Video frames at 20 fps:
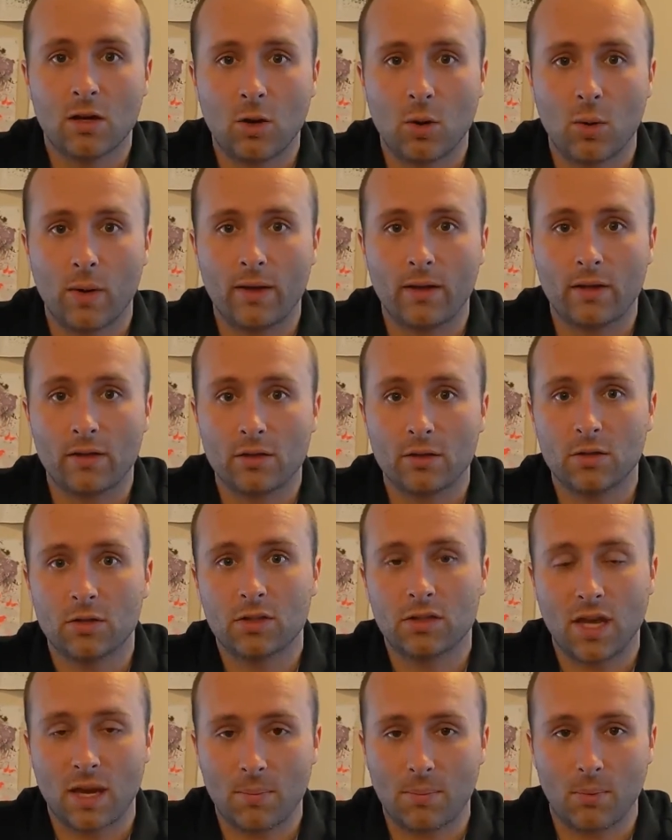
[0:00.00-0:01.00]
going to
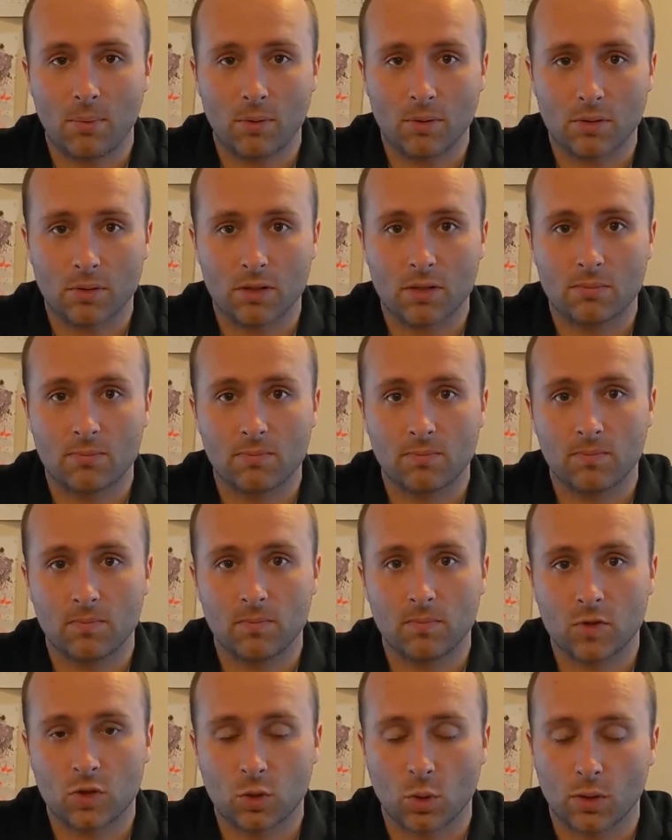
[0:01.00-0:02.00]
skateboard
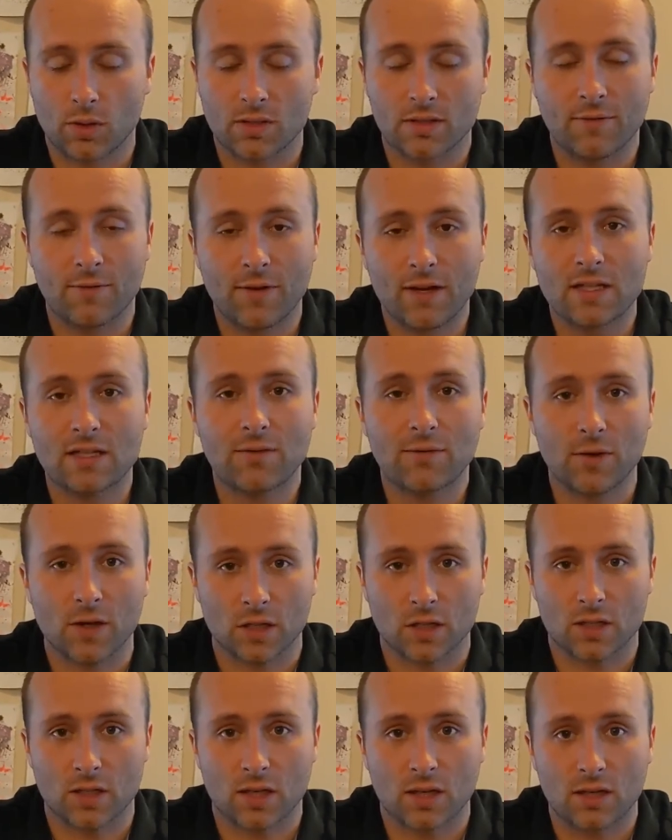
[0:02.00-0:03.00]
stores and vice
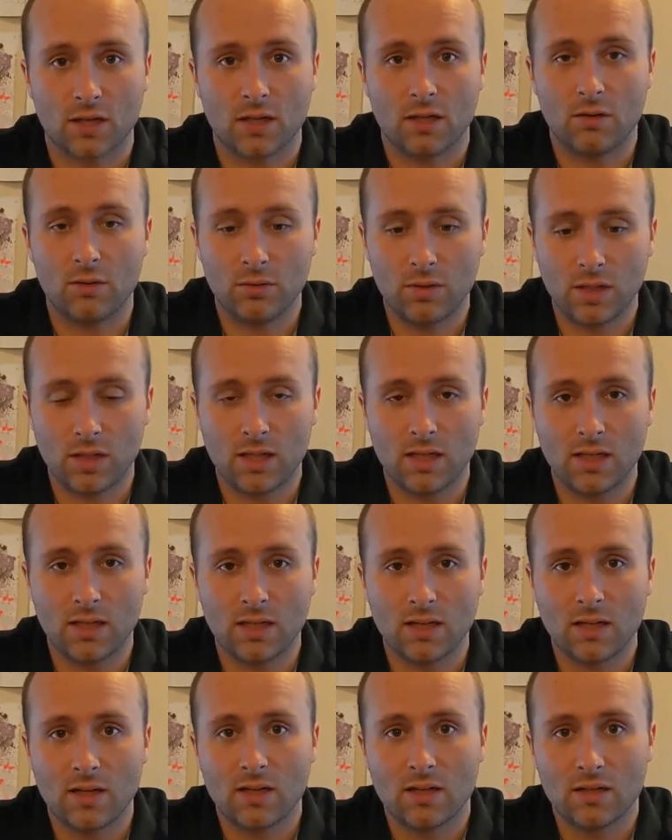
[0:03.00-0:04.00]
versa. You need
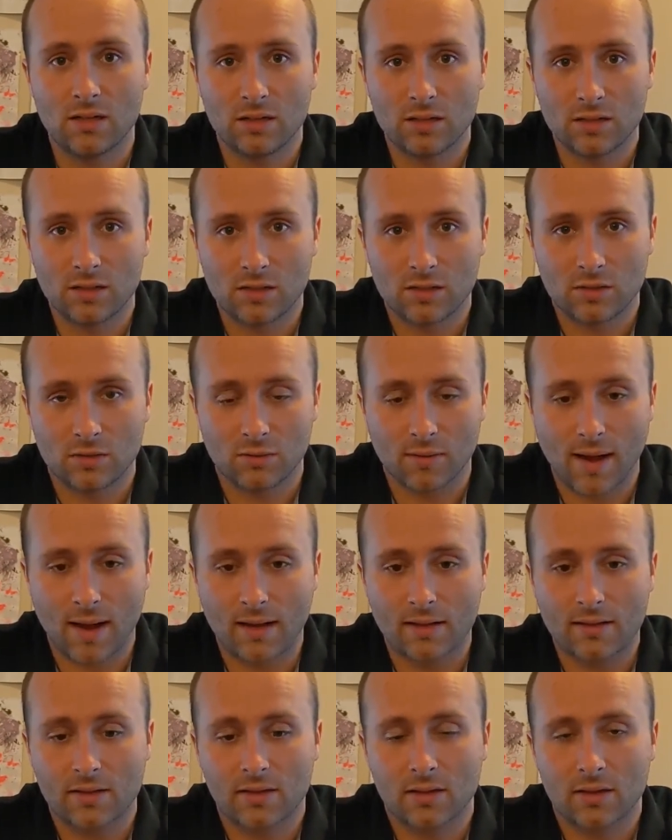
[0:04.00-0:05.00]

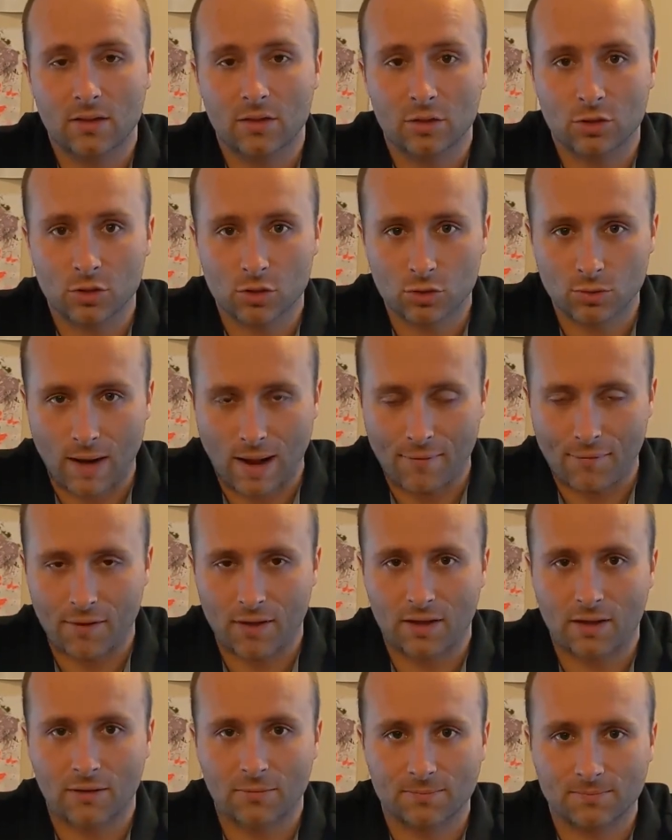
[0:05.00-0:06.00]
direct
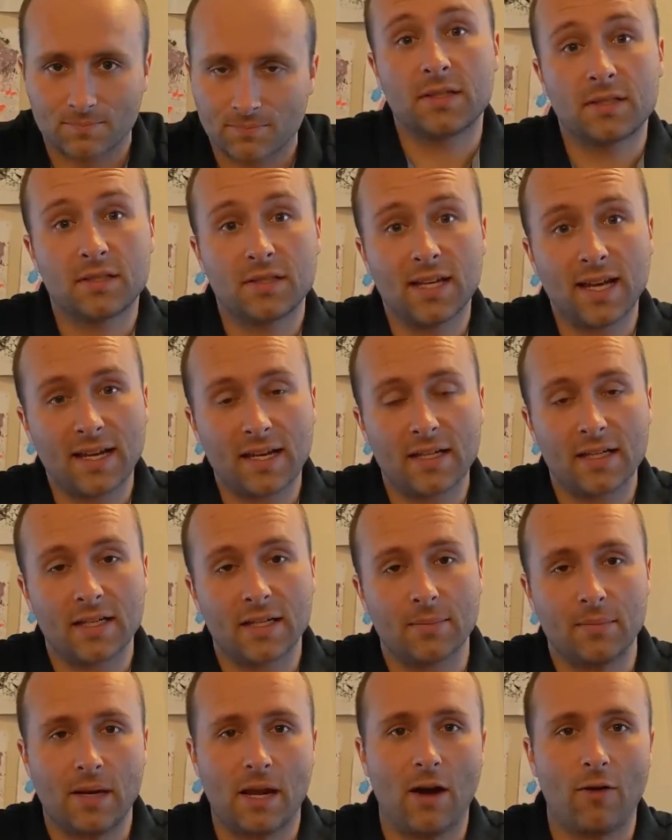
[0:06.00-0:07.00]
traffic. Second
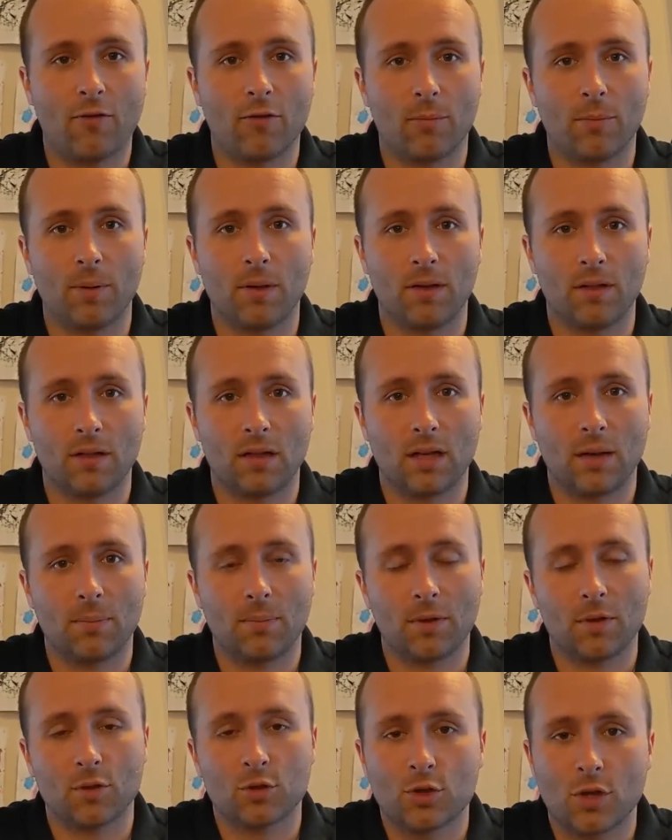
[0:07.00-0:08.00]
tip now for building
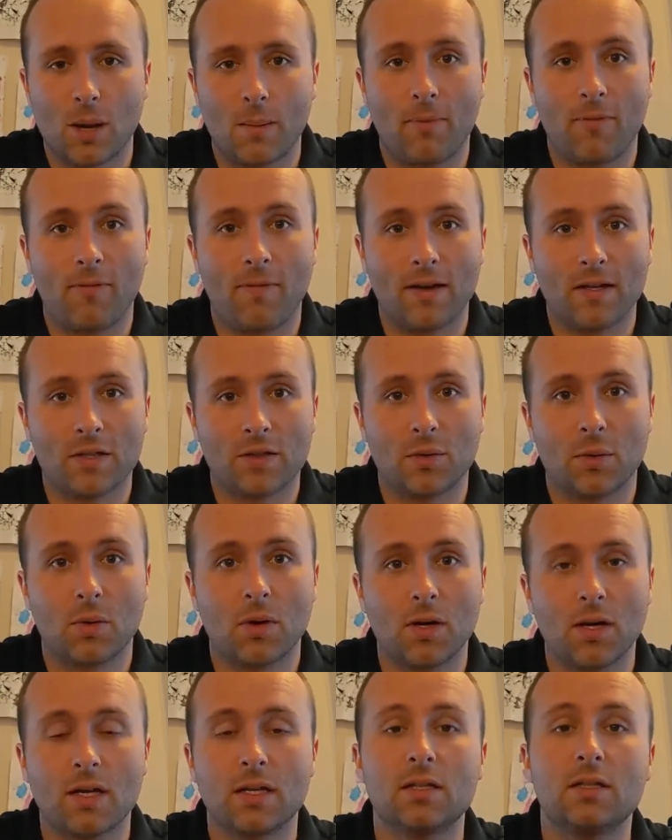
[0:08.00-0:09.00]
up your Shopify
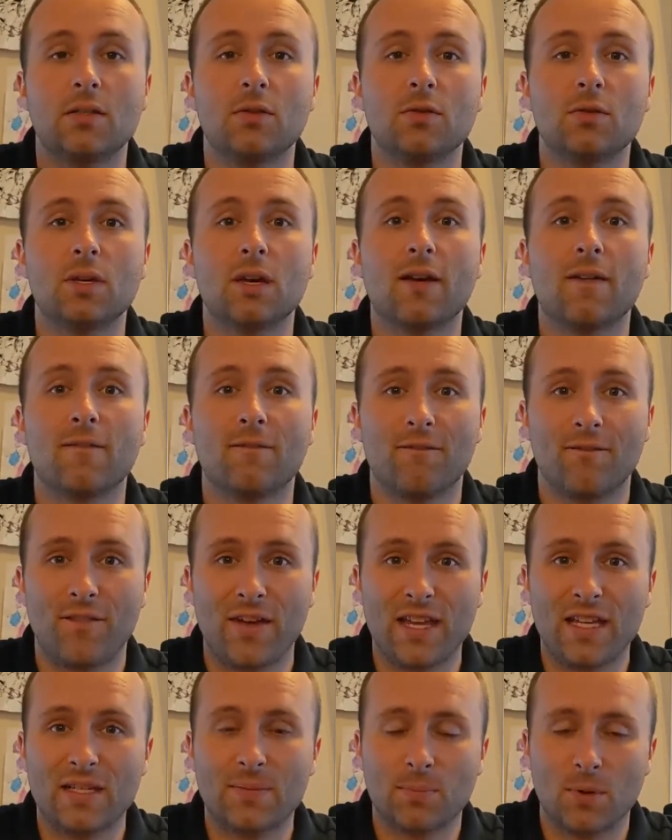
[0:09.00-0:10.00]
store is using
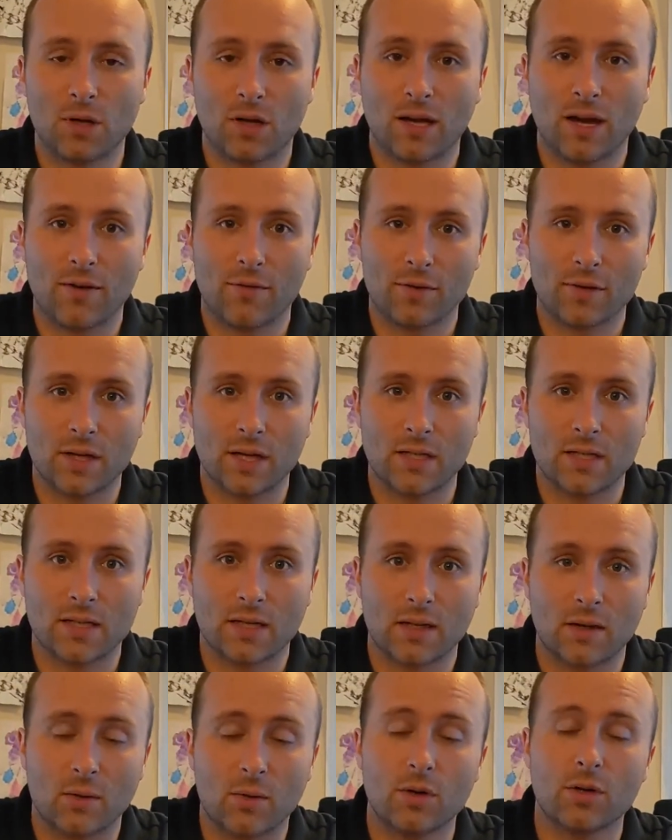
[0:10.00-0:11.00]
Facebook
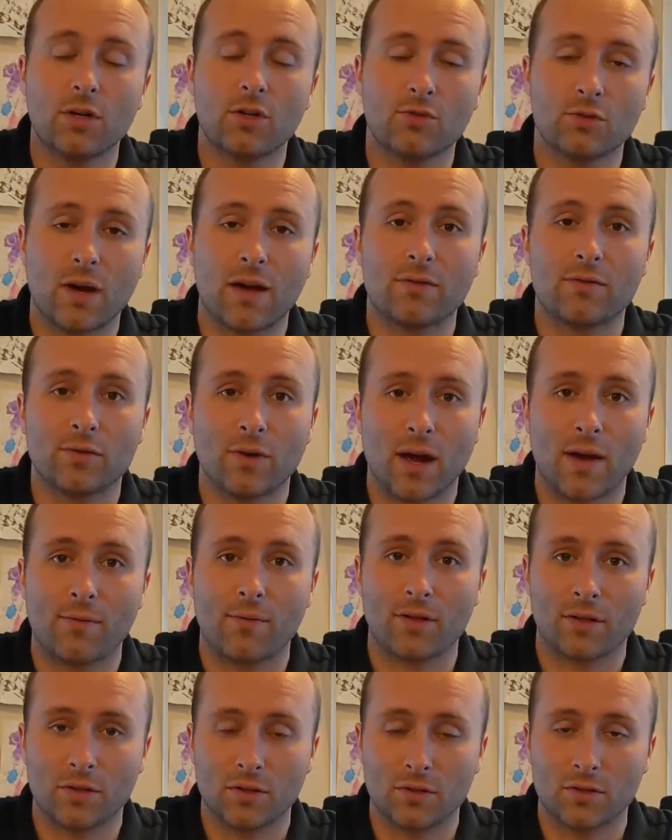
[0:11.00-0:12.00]
advertising in order to drive
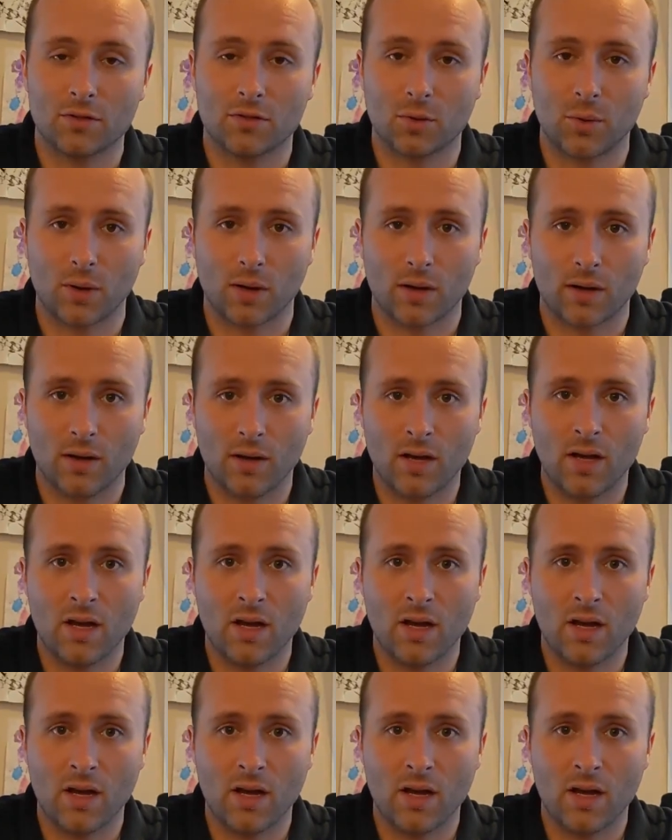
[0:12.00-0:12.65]
traffic to your store.